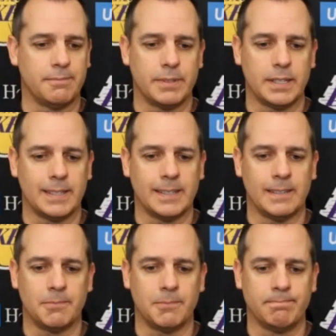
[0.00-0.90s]

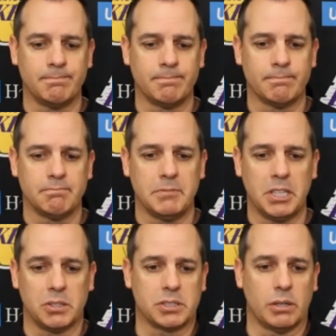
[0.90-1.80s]
Um, you know,
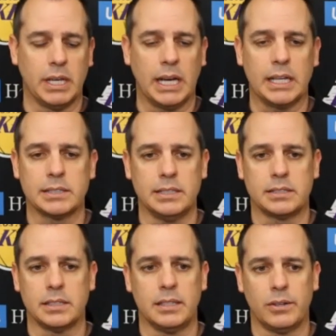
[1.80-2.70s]
so yes, he's
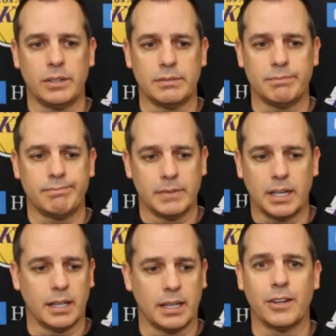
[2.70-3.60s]
you know like a
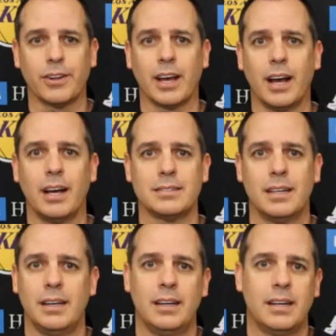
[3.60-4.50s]
lot of other guys
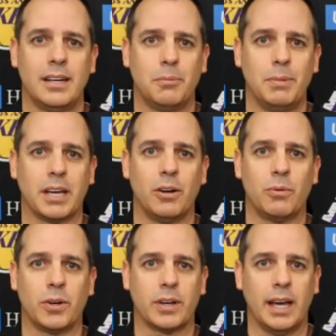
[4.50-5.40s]
uh, making a
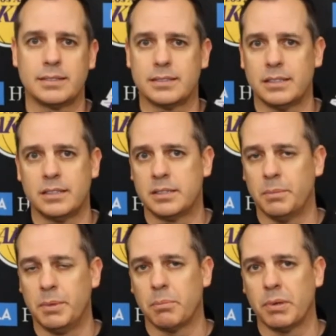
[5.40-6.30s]
real case to to be
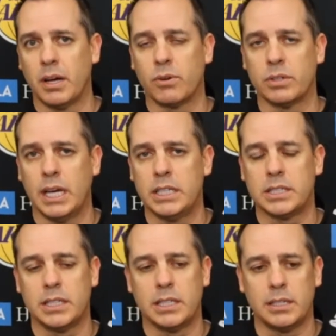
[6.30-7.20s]
in a playoff
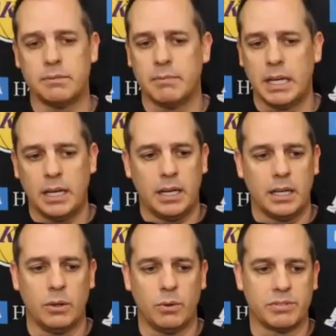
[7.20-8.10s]
rotation, and you know, we've said